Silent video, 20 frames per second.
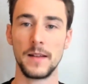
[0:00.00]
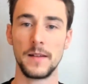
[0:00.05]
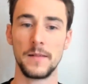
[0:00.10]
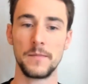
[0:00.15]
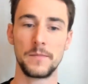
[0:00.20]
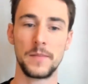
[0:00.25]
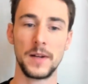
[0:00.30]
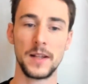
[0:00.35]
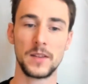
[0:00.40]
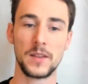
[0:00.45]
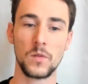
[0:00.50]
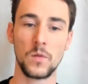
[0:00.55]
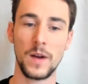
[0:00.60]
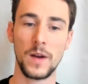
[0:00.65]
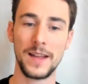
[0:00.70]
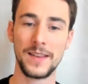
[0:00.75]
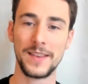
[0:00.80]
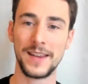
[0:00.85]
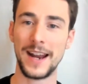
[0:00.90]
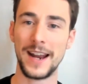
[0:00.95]
But the
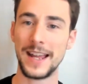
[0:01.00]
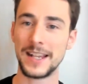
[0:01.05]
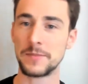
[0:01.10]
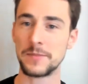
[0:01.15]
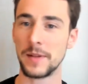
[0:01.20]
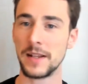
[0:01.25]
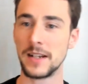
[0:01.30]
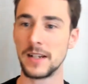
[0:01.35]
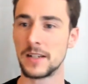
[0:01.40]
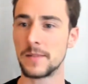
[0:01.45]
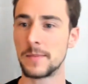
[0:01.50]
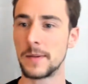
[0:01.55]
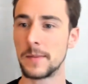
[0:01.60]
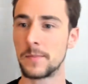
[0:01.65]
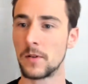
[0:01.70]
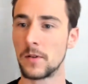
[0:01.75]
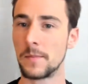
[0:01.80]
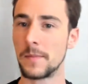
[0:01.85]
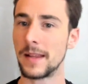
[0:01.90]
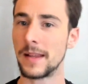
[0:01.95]
way that I explain it to
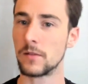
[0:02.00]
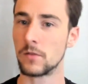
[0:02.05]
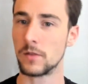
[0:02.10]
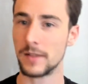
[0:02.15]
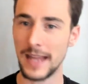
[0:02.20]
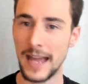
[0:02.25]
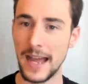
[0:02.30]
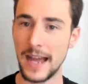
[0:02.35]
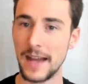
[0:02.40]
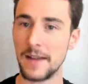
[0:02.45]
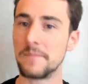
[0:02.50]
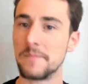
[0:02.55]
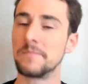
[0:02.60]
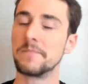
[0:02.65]
people, I'm like, well, yeah.